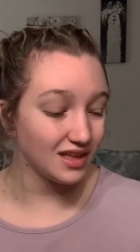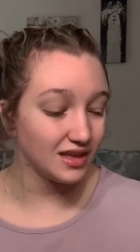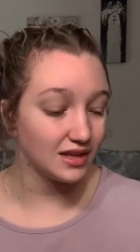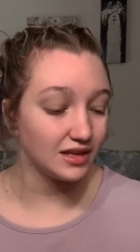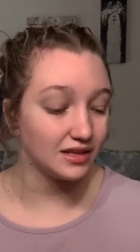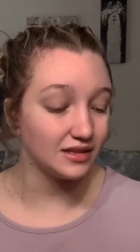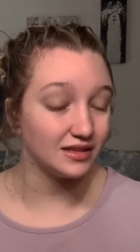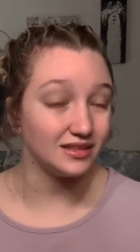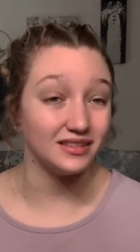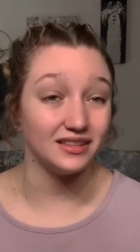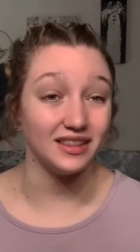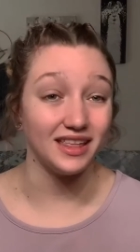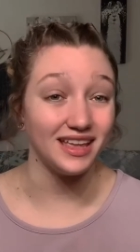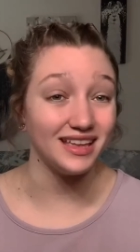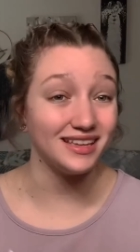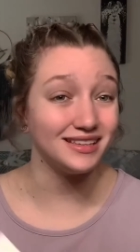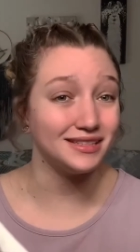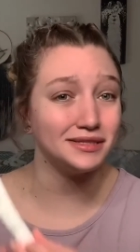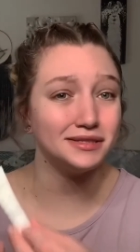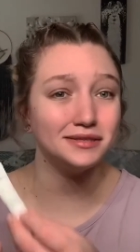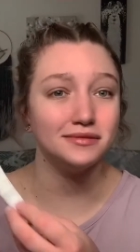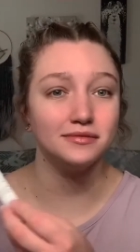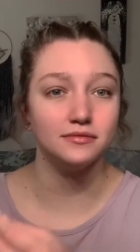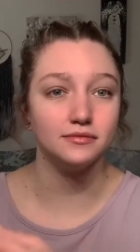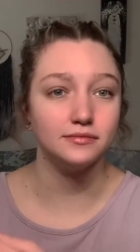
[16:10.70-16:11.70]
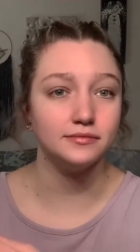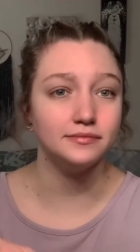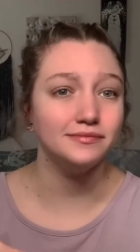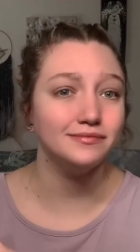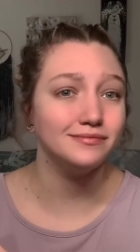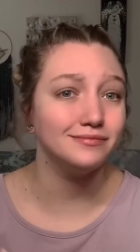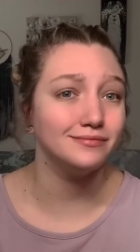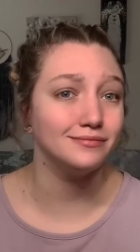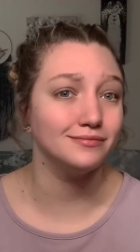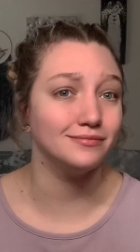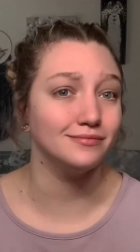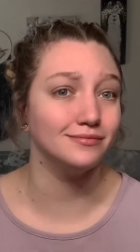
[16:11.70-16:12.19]
this,
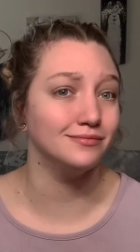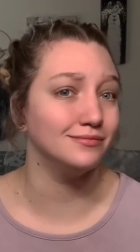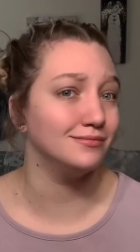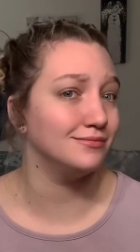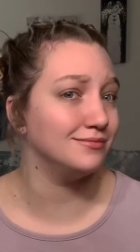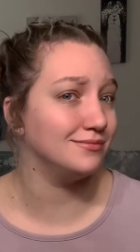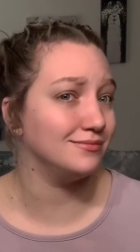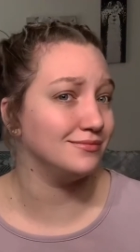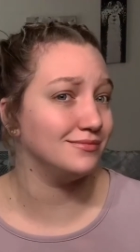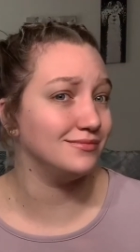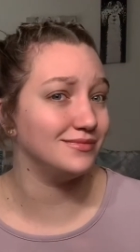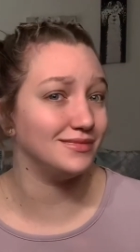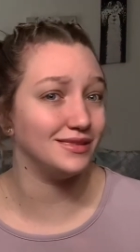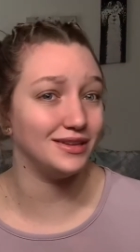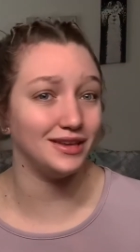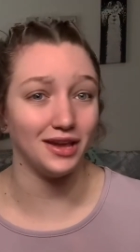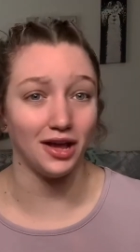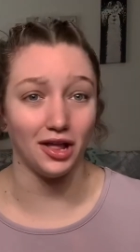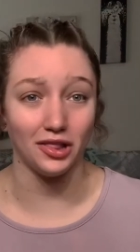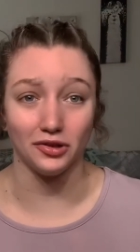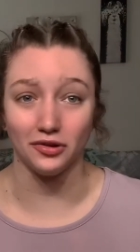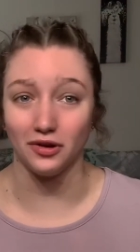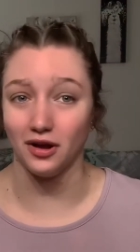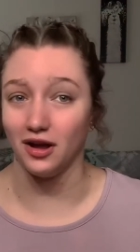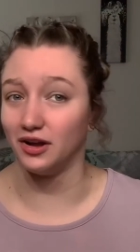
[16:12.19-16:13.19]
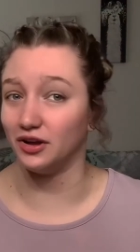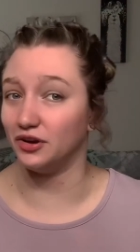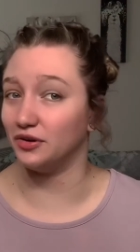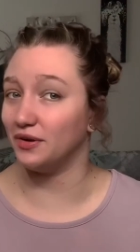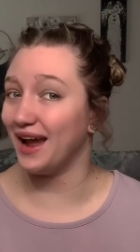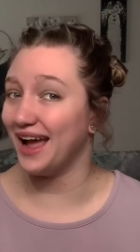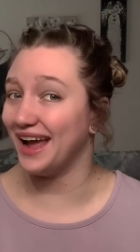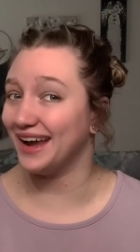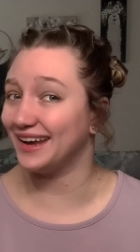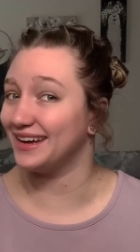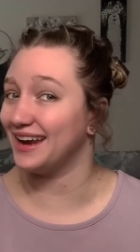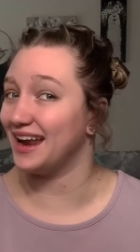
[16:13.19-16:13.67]
y'all are on
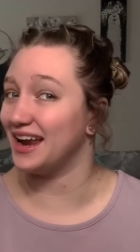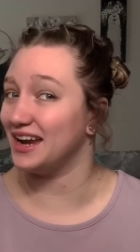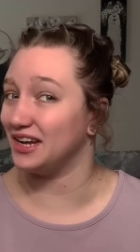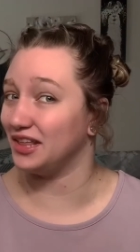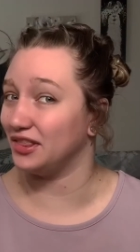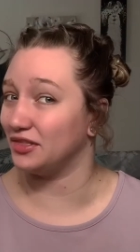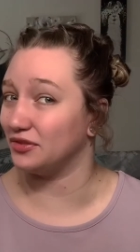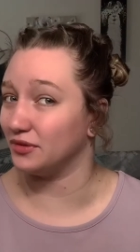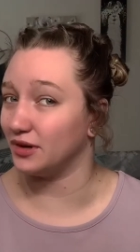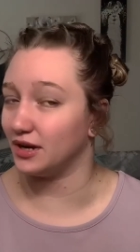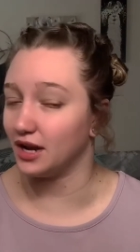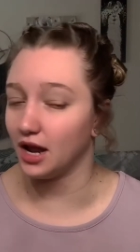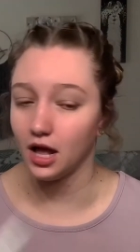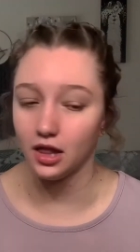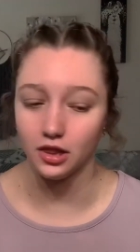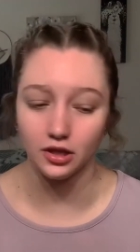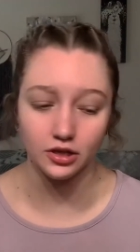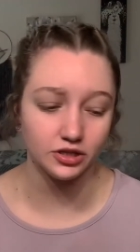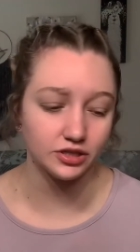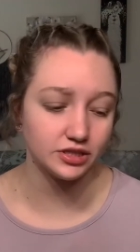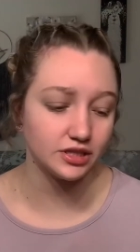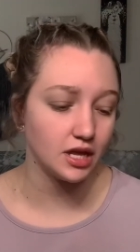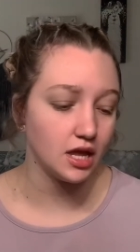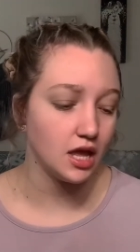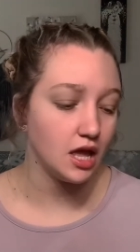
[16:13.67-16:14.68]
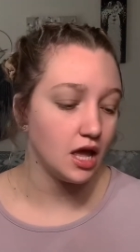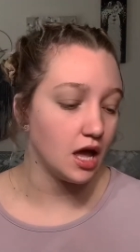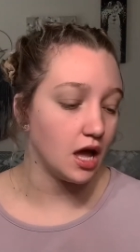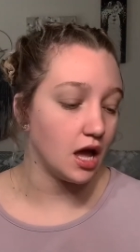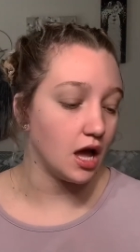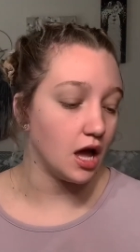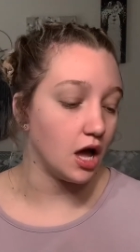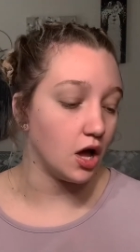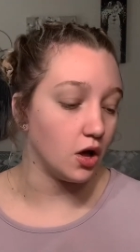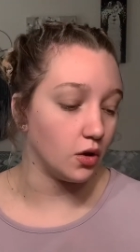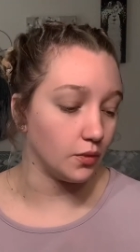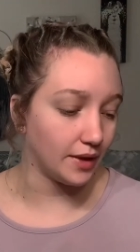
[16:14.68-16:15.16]
crack, $93.
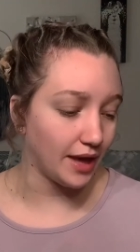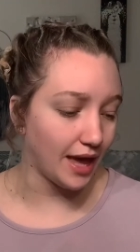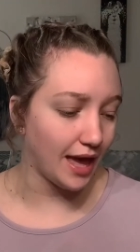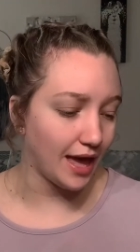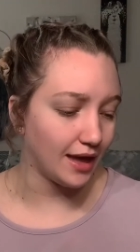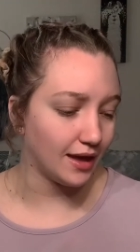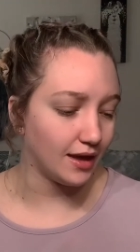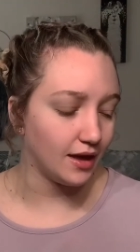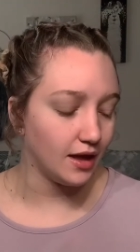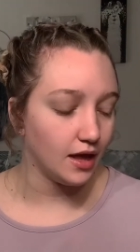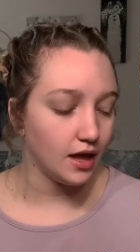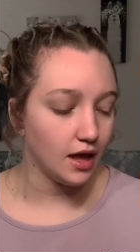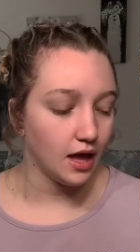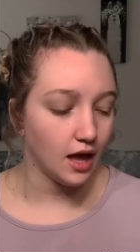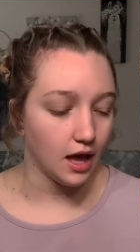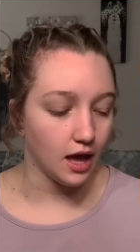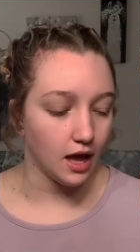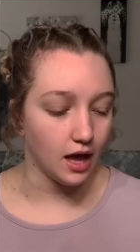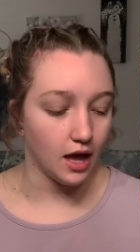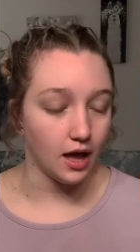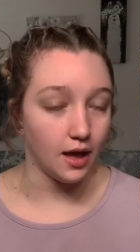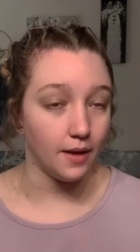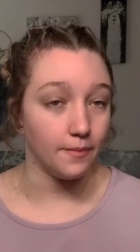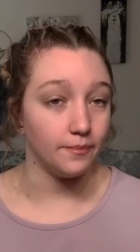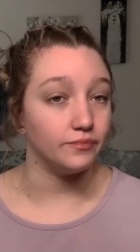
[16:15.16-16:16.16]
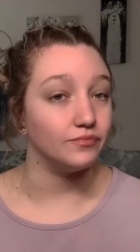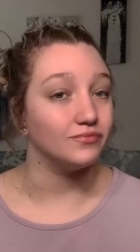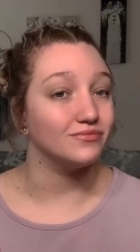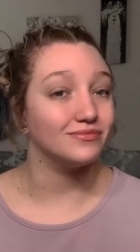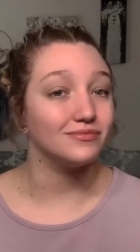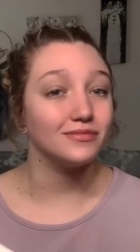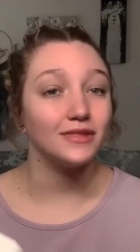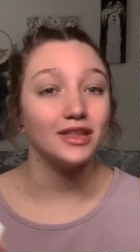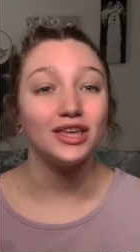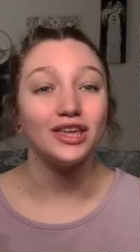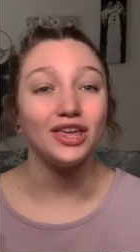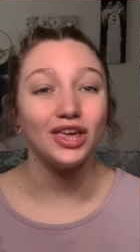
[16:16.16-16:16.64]
Okay.
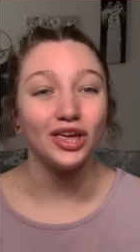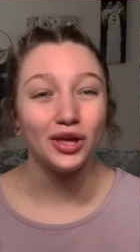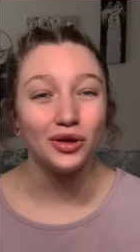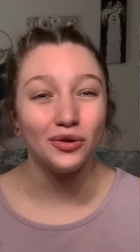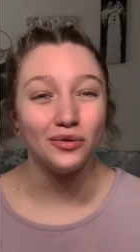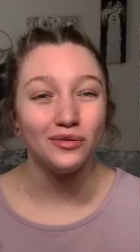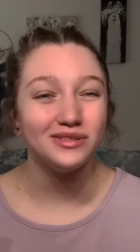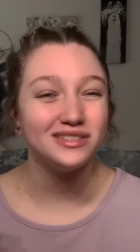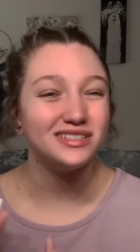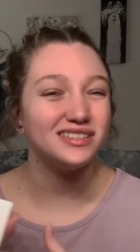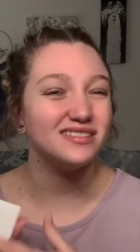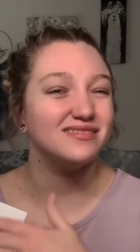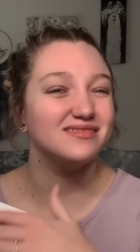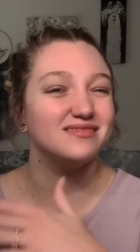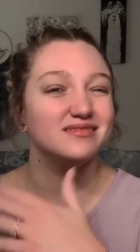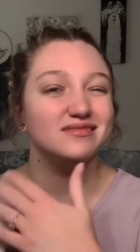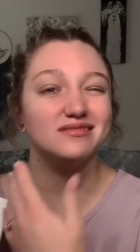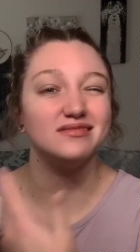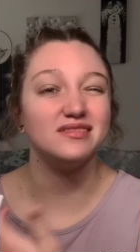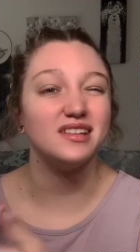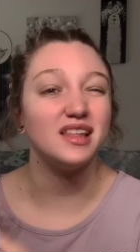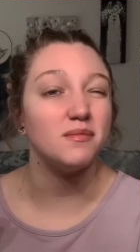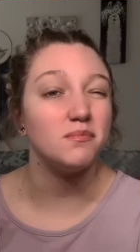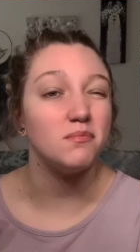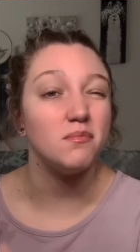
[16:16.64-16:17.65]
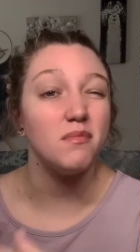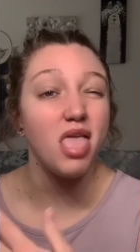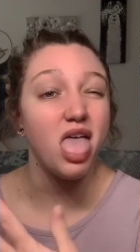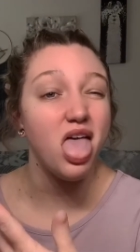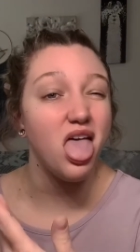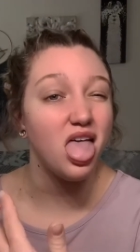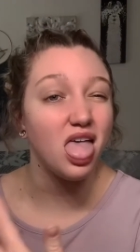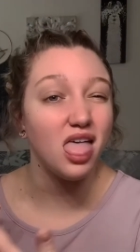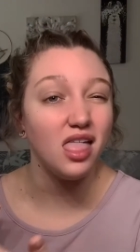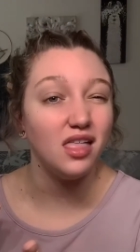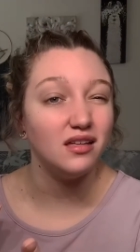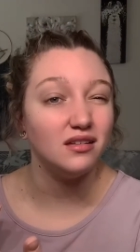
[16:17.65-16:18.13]
Cute,
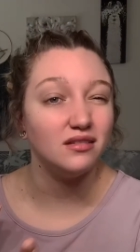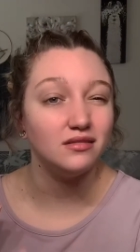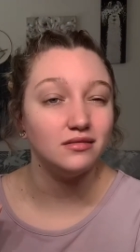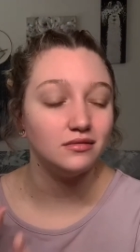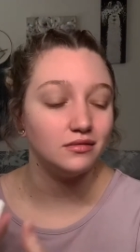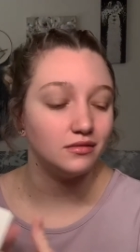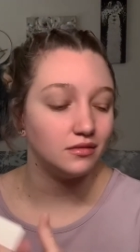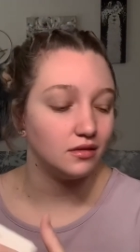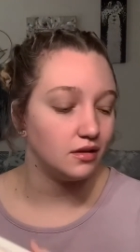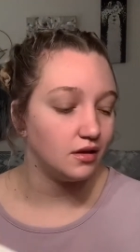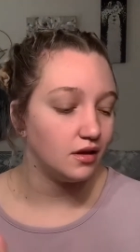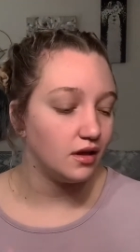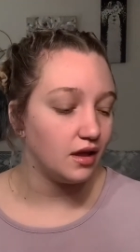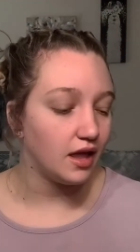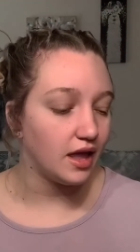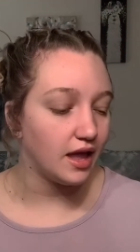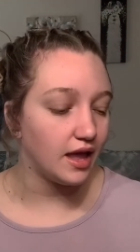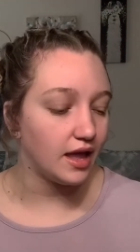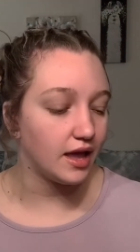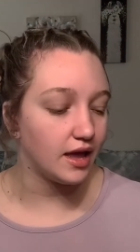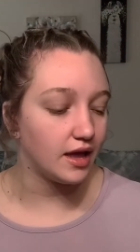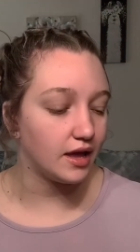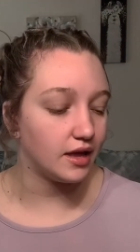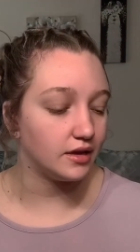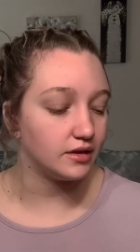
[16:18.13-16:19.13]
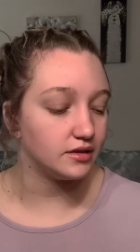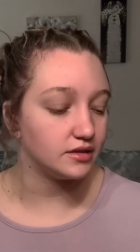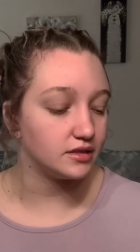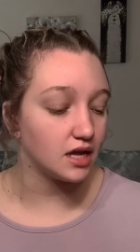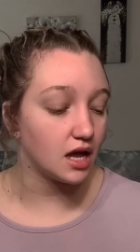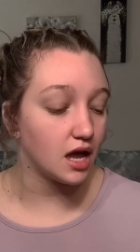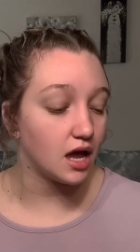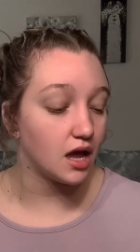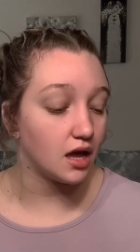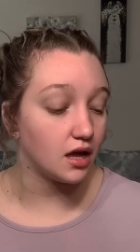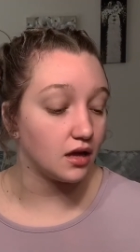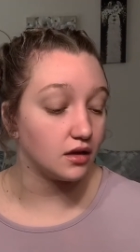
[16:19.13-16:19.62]
meh, and
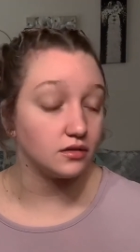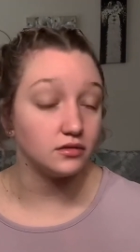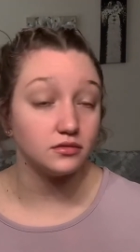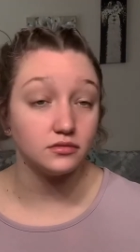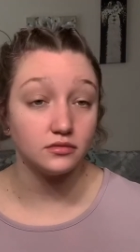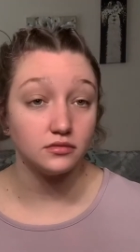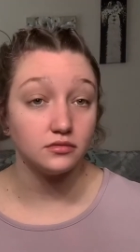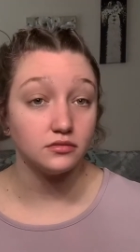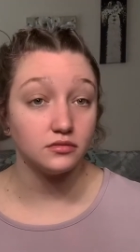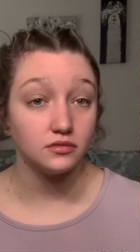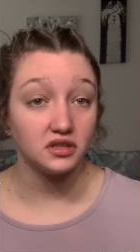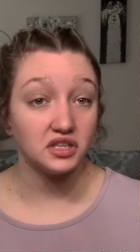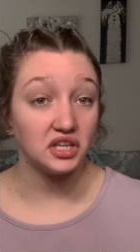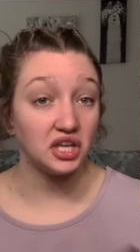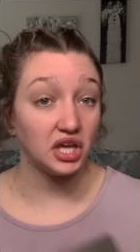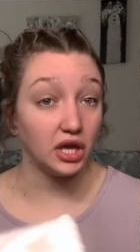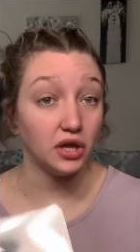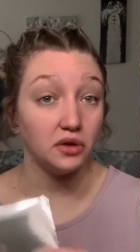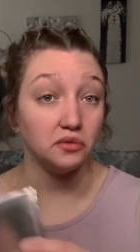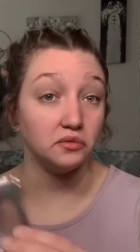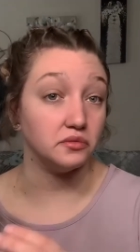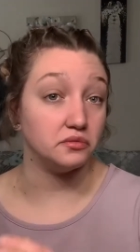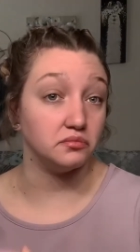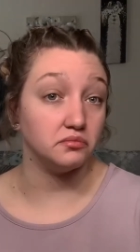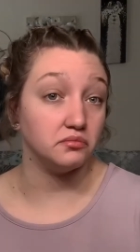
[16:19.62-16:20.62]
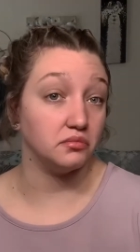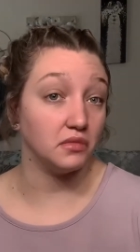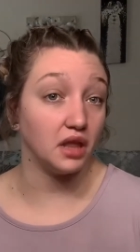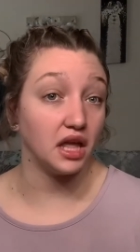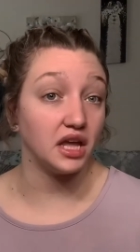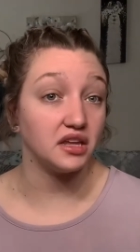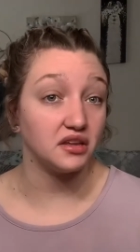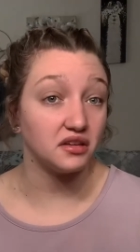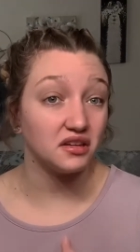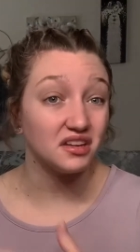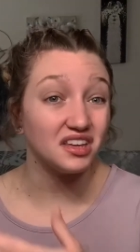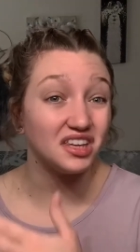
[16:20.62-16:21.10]
cute,
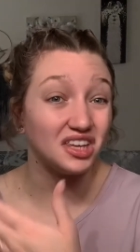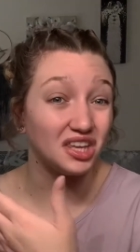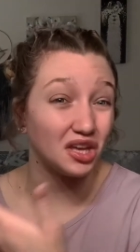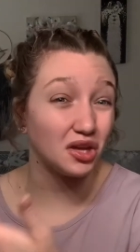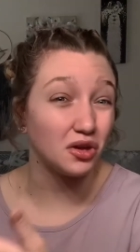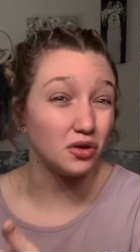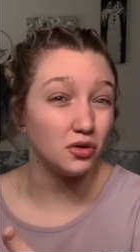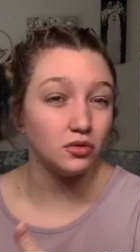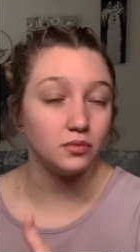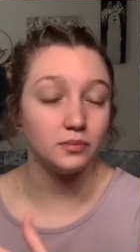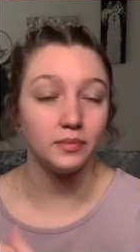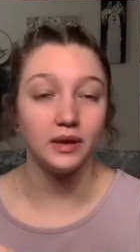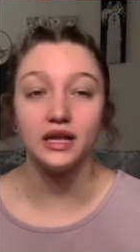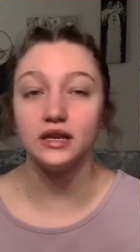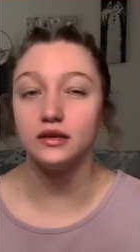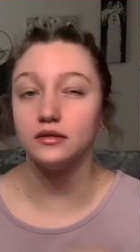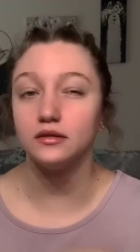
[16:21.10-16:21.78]
like cute, but